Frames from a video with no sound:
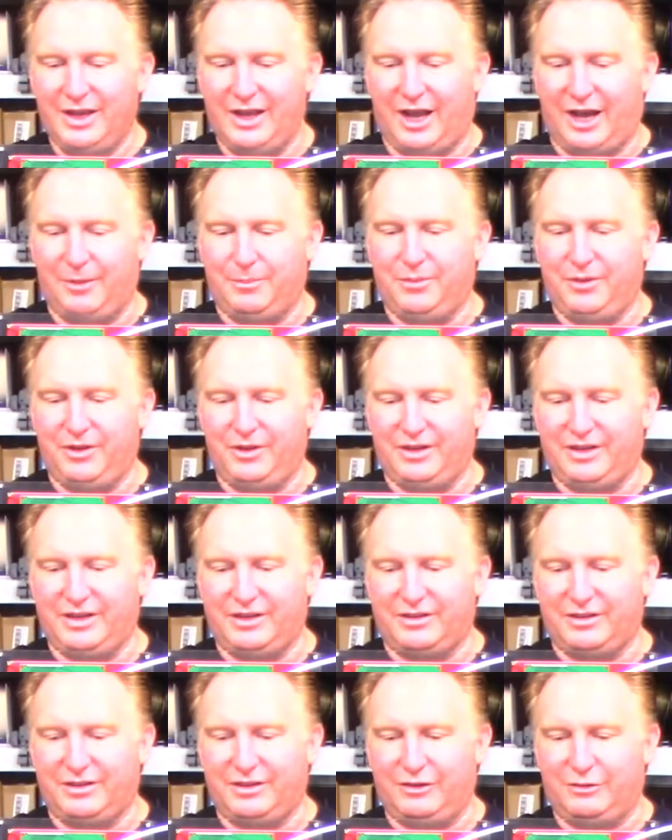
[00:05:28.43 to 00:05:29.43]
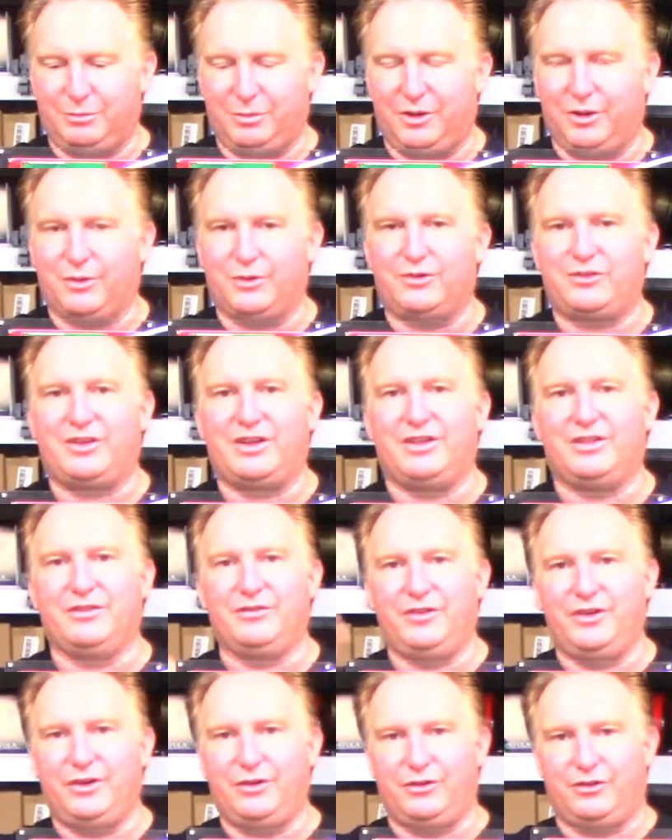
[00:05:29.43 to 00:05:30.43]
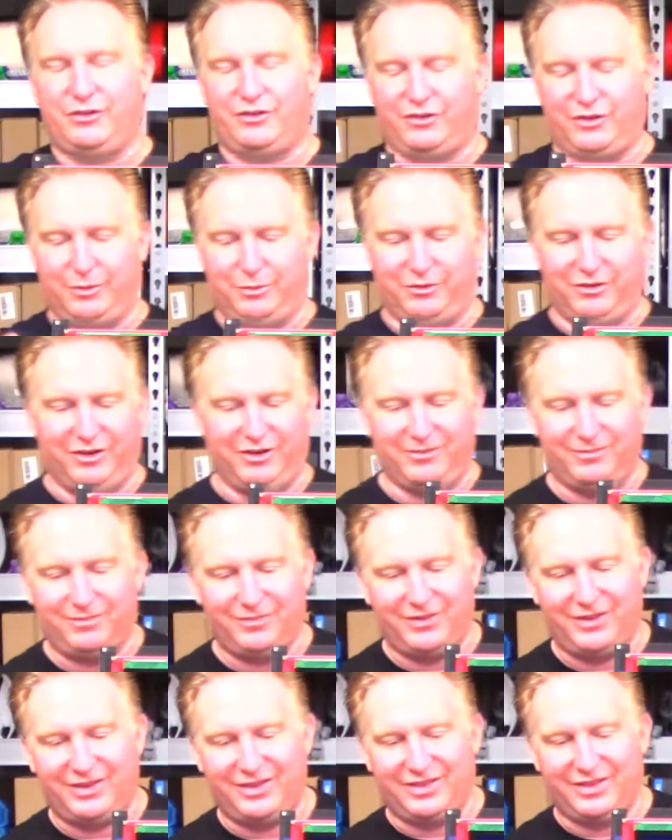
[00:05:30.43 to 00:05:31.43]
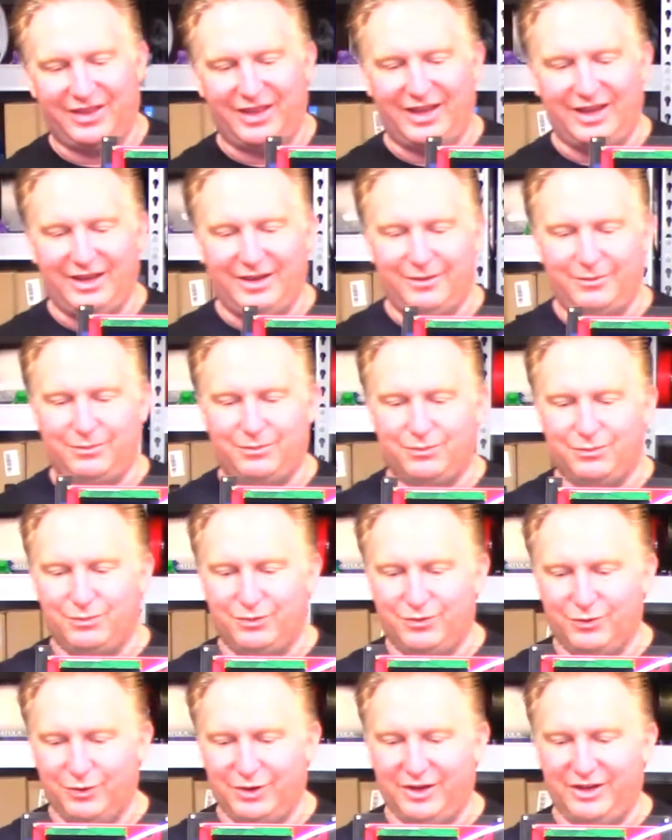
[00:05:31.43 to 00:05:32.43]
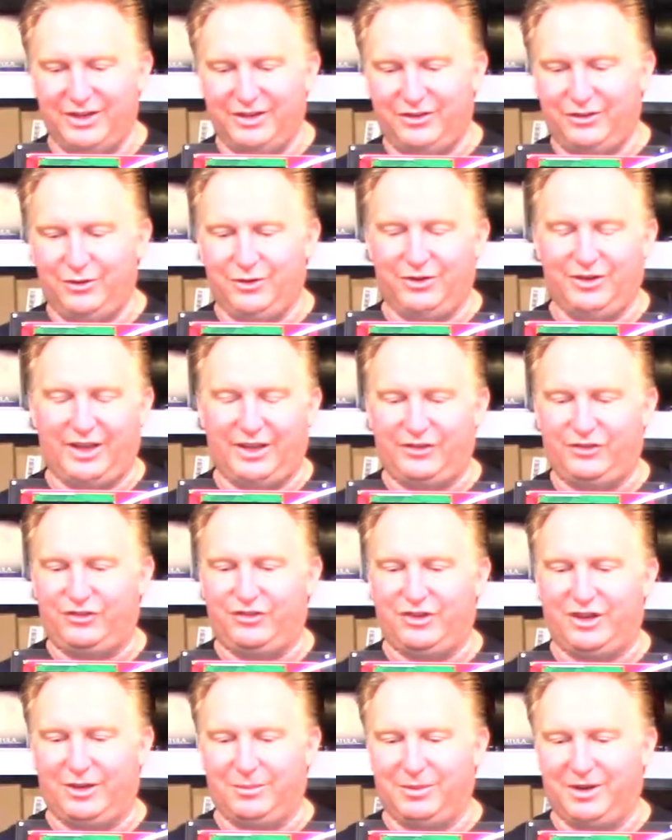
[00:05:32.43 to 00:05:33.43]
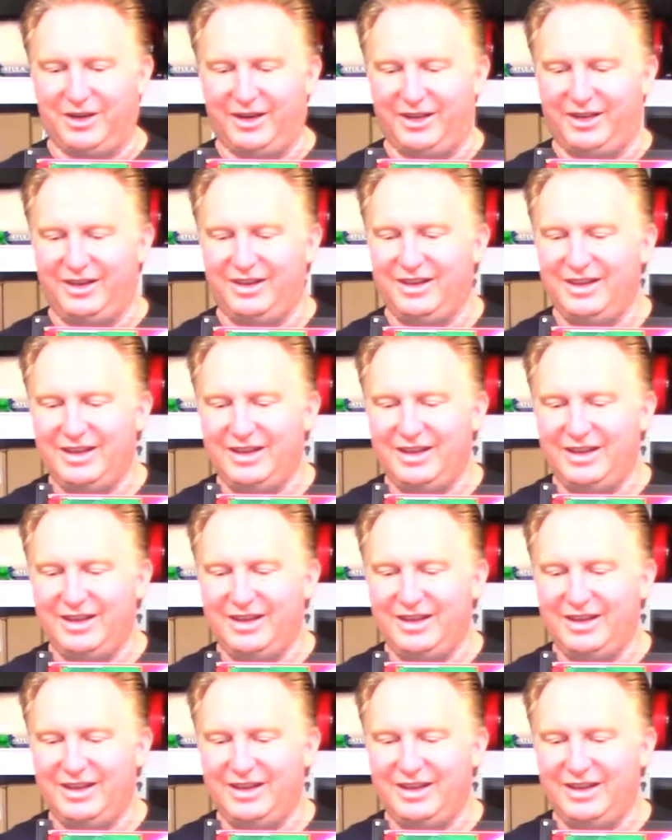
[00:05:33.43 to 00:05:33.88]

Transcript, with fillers: I'll put a link to these blowers down in the video description. They really do a nice job on it.